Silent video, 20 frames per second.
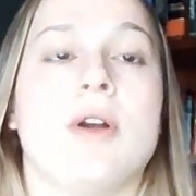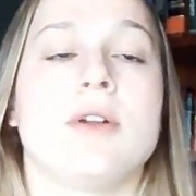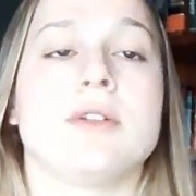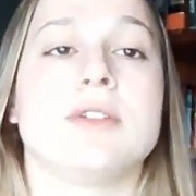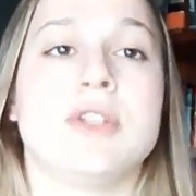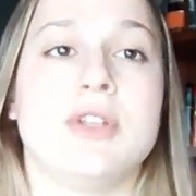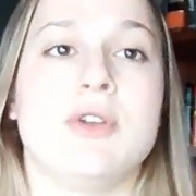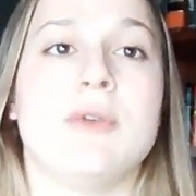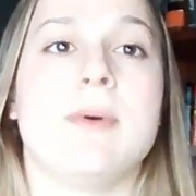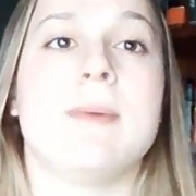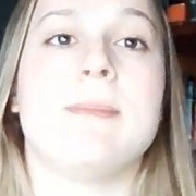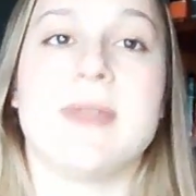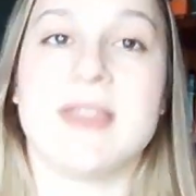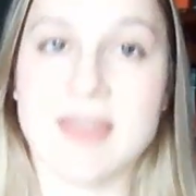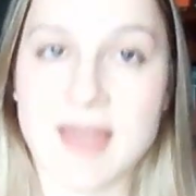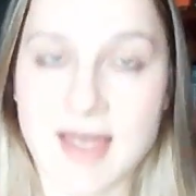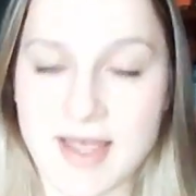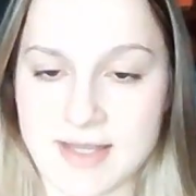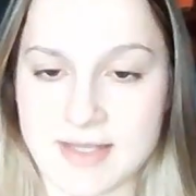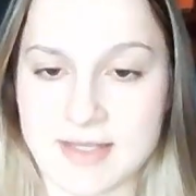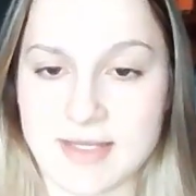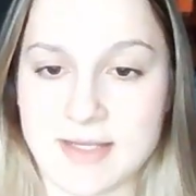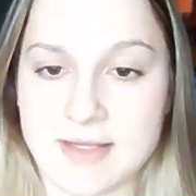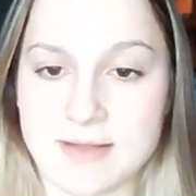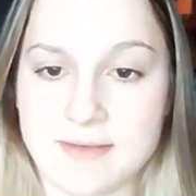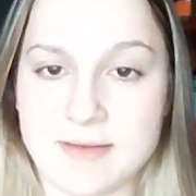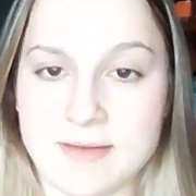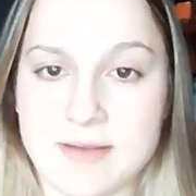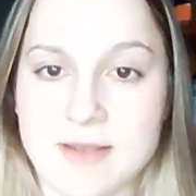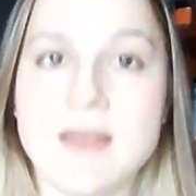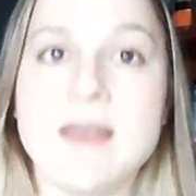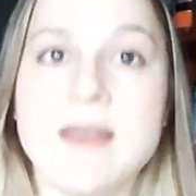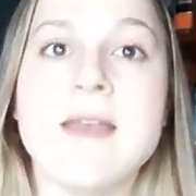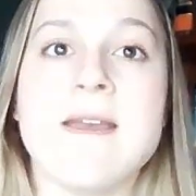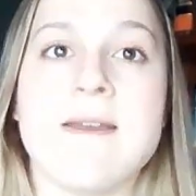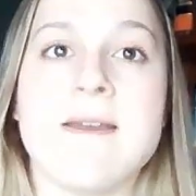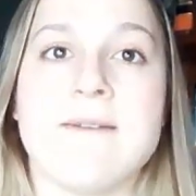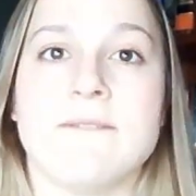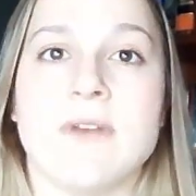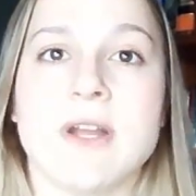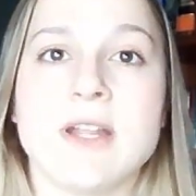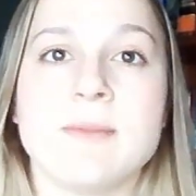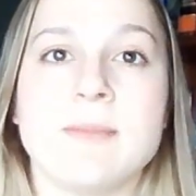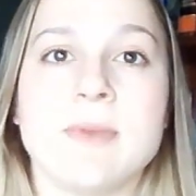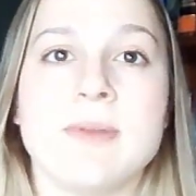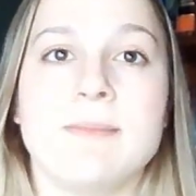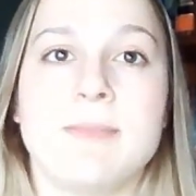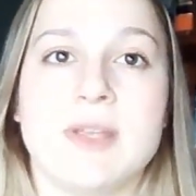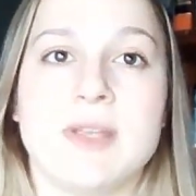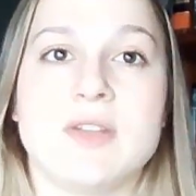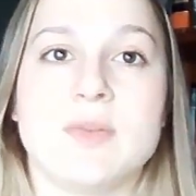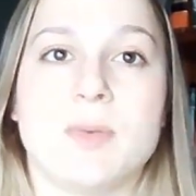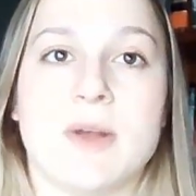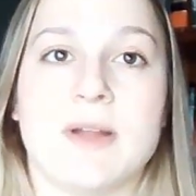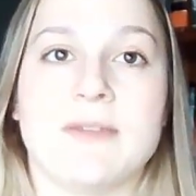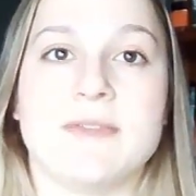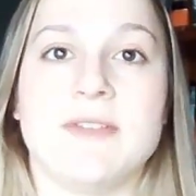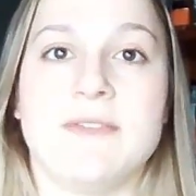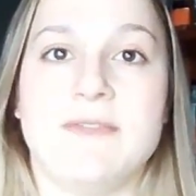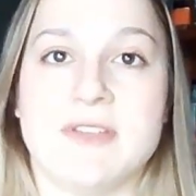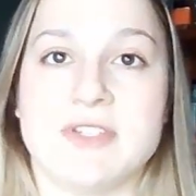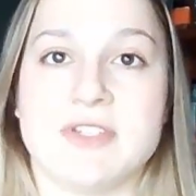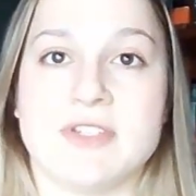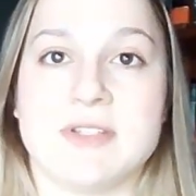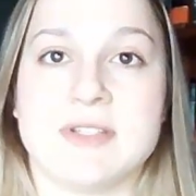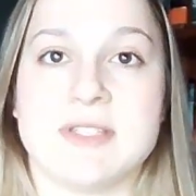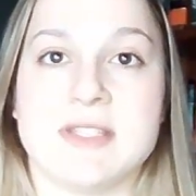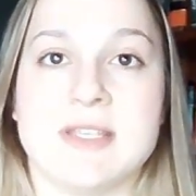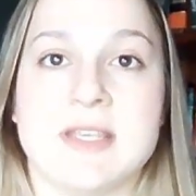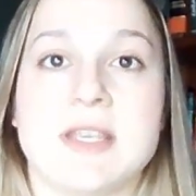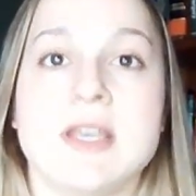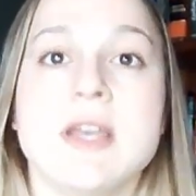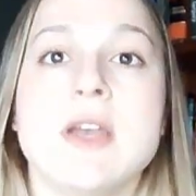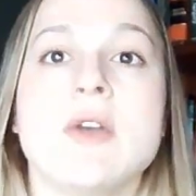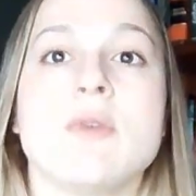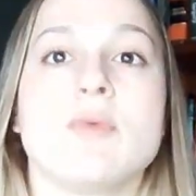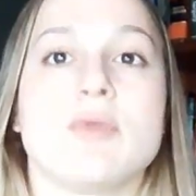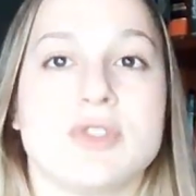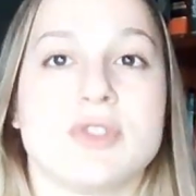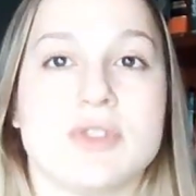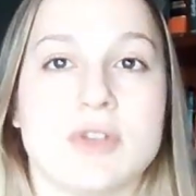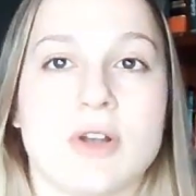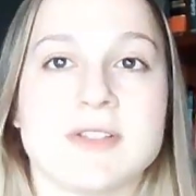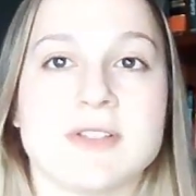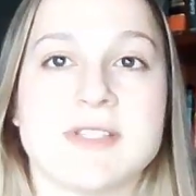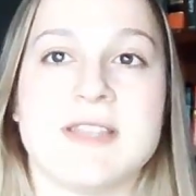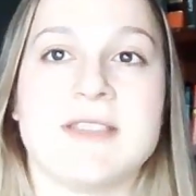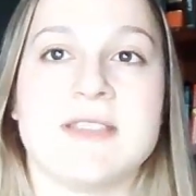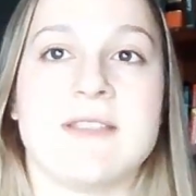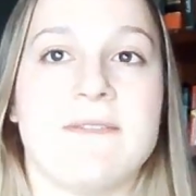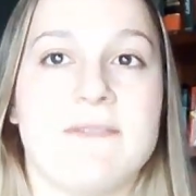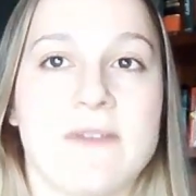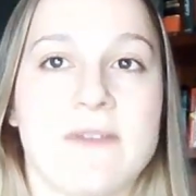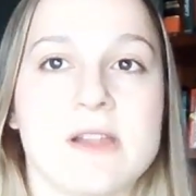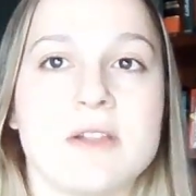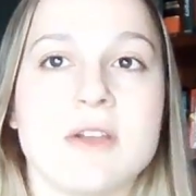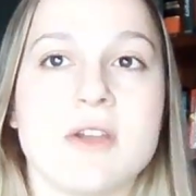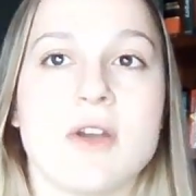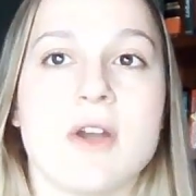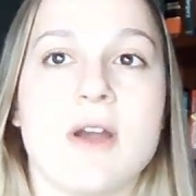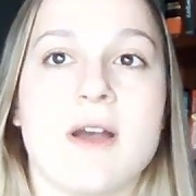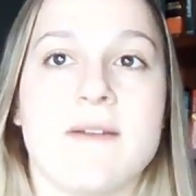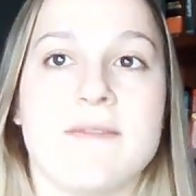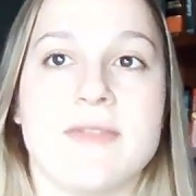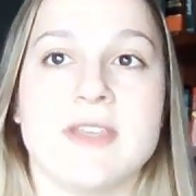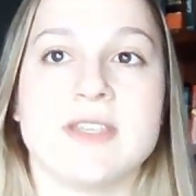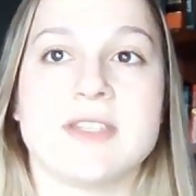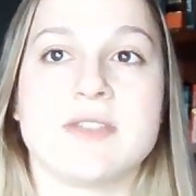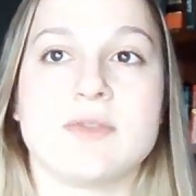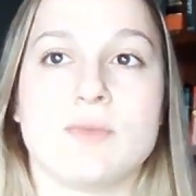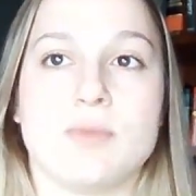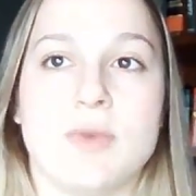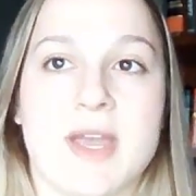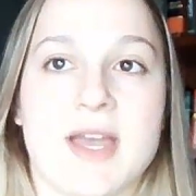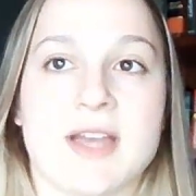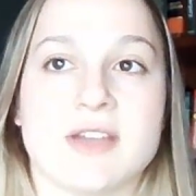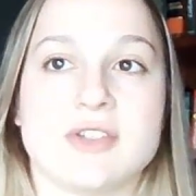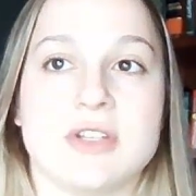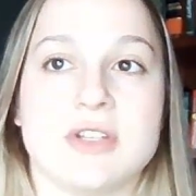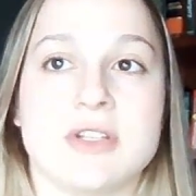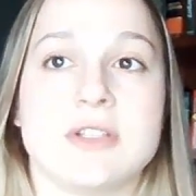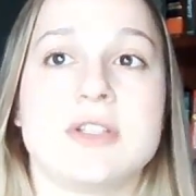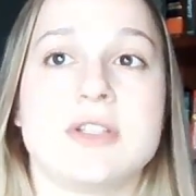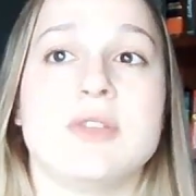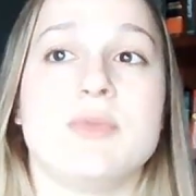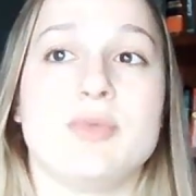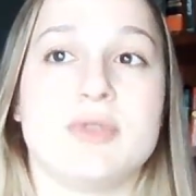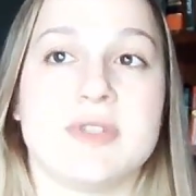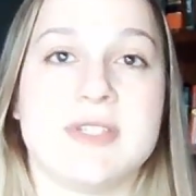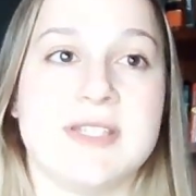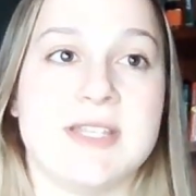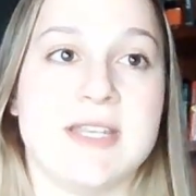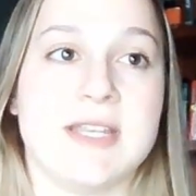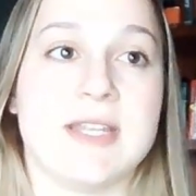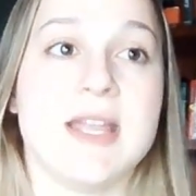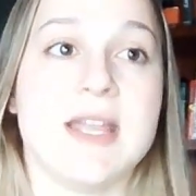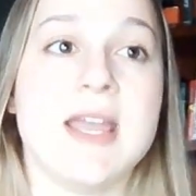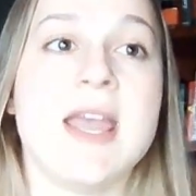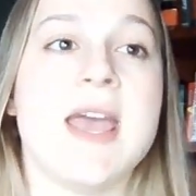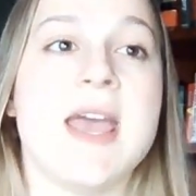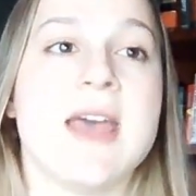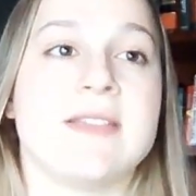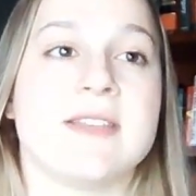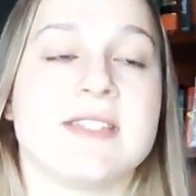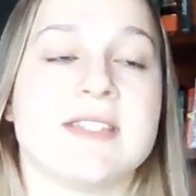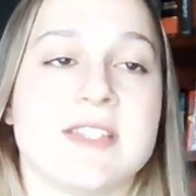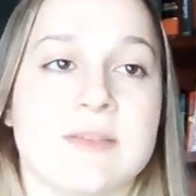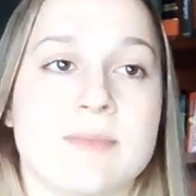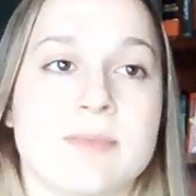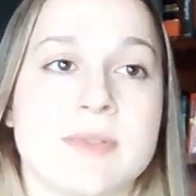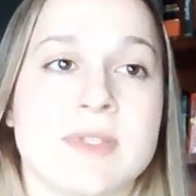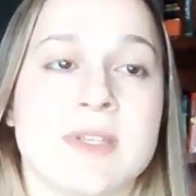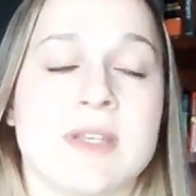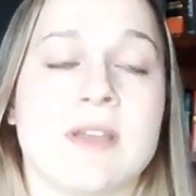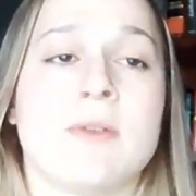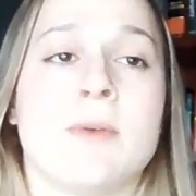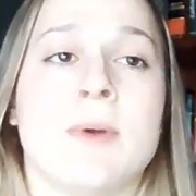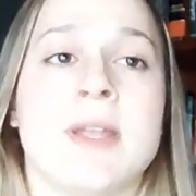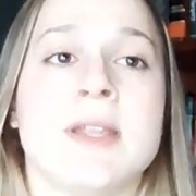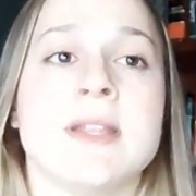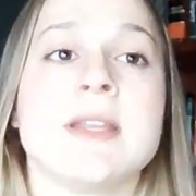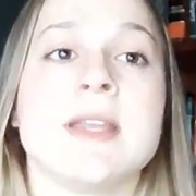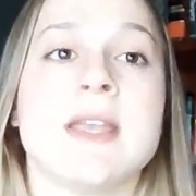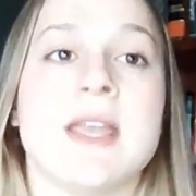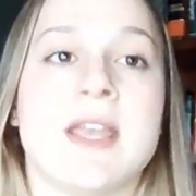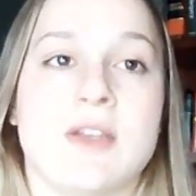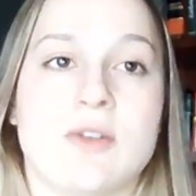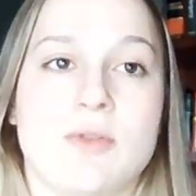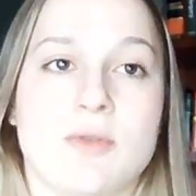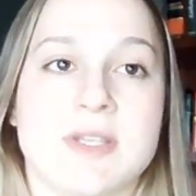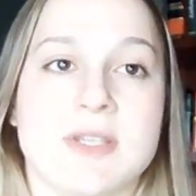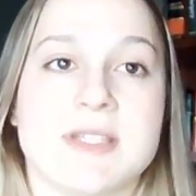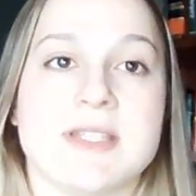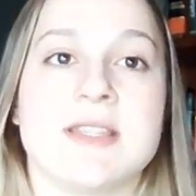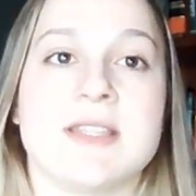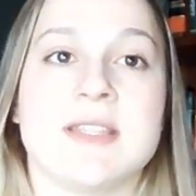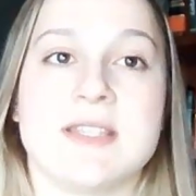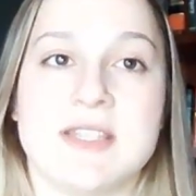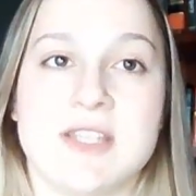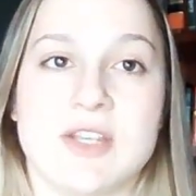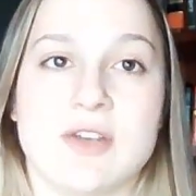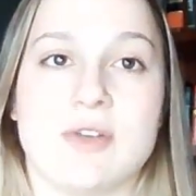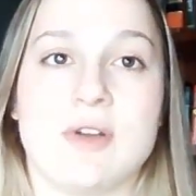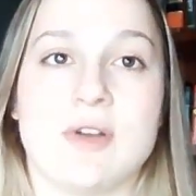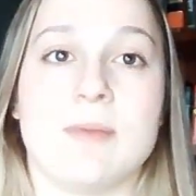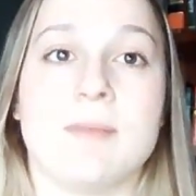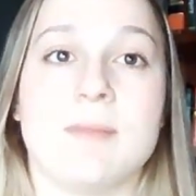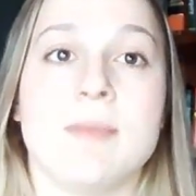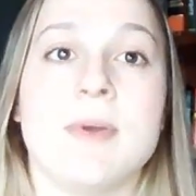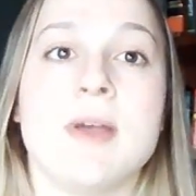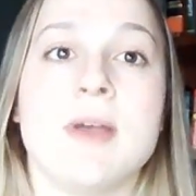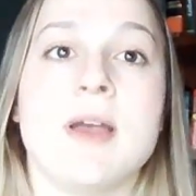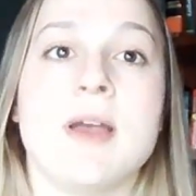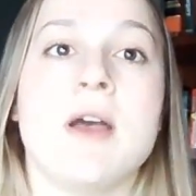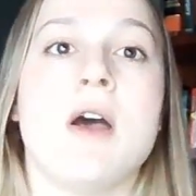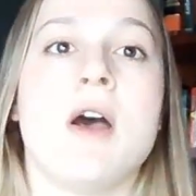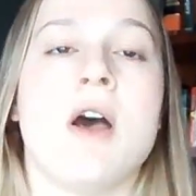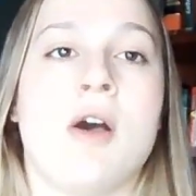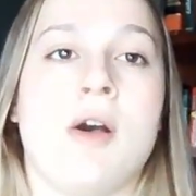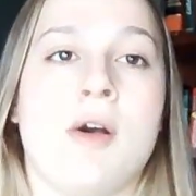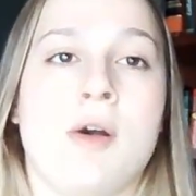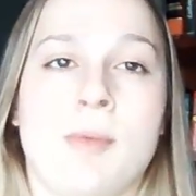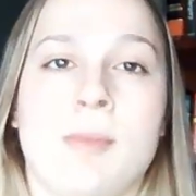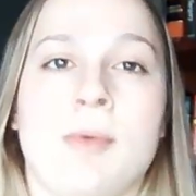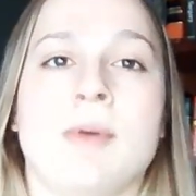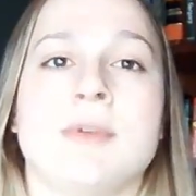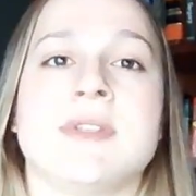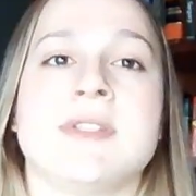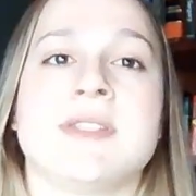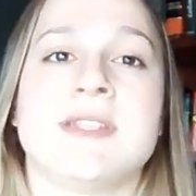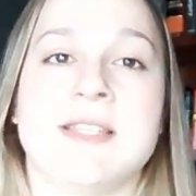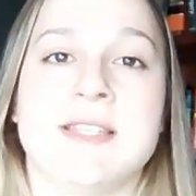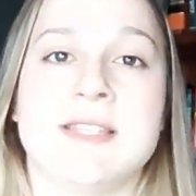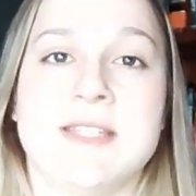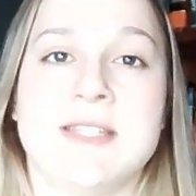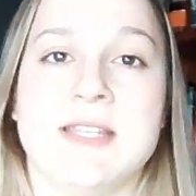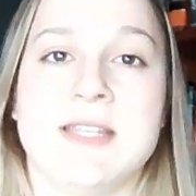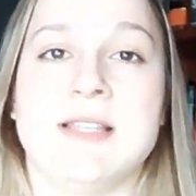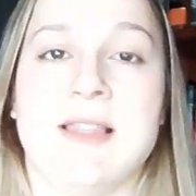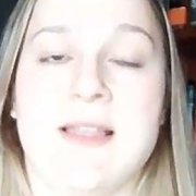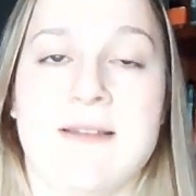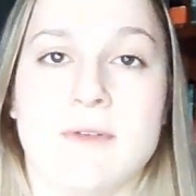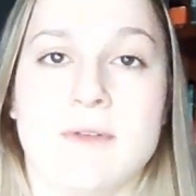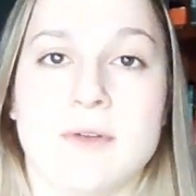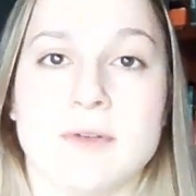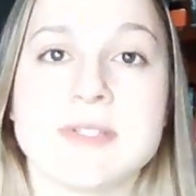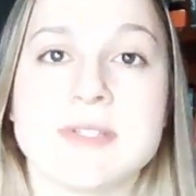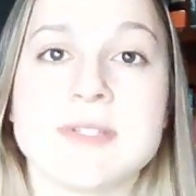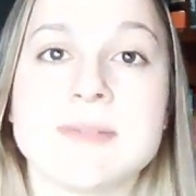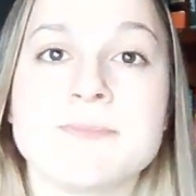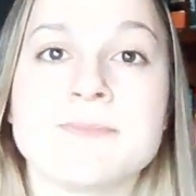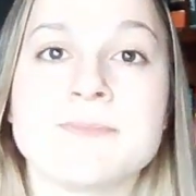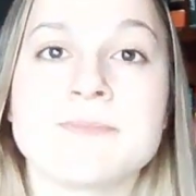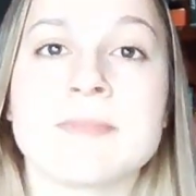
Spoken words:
to methionine. And vitamin B12 deficiency results in the failure of this reaction to proceed and the subsequent increase in the serum homocysteine levels,